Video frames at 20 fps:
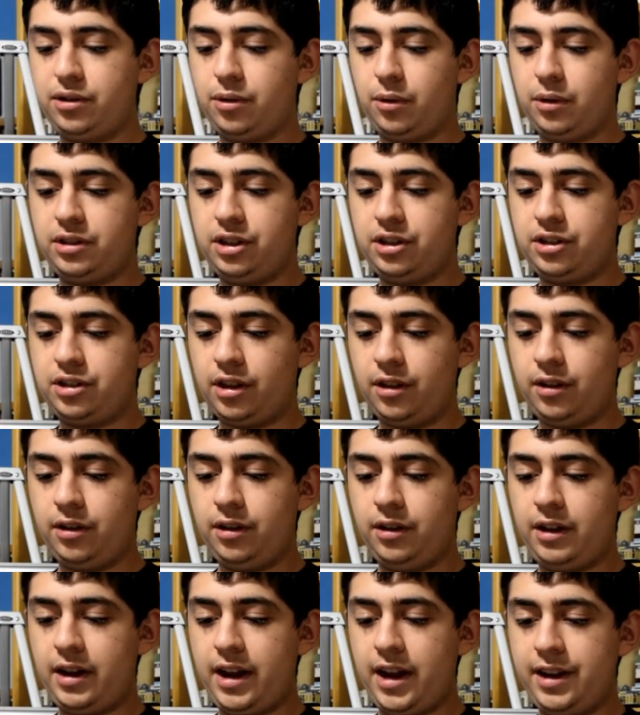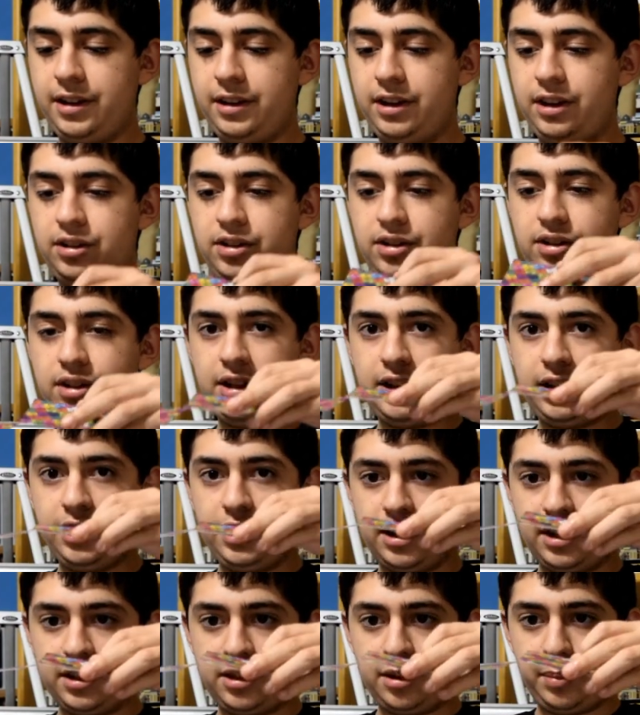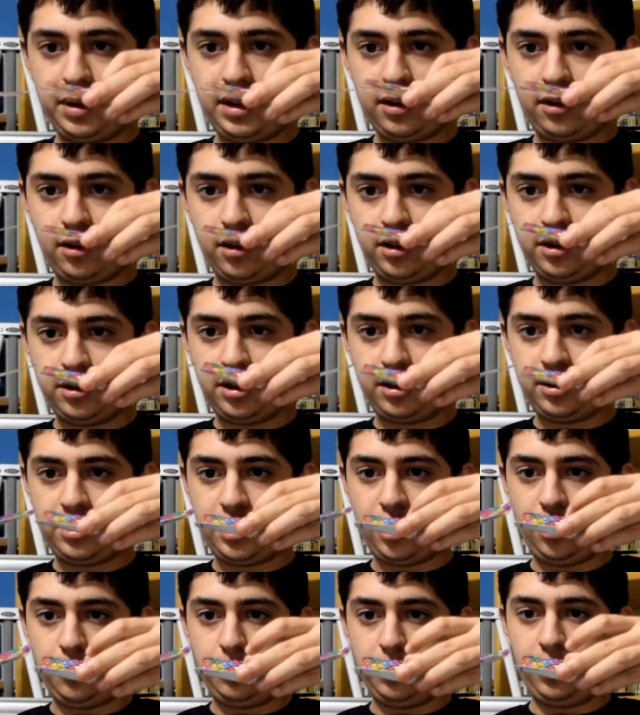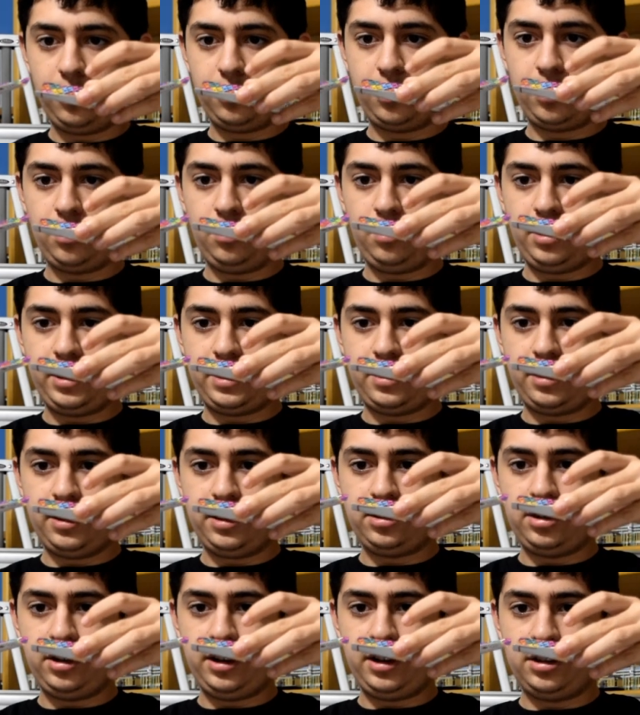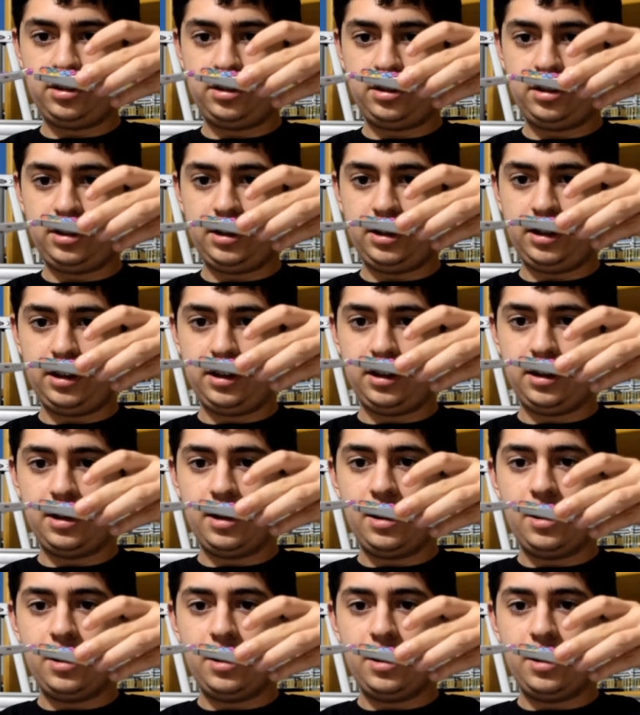towards each other, and you see, it's a bit hard to tell, but I'll go like this so you can see it.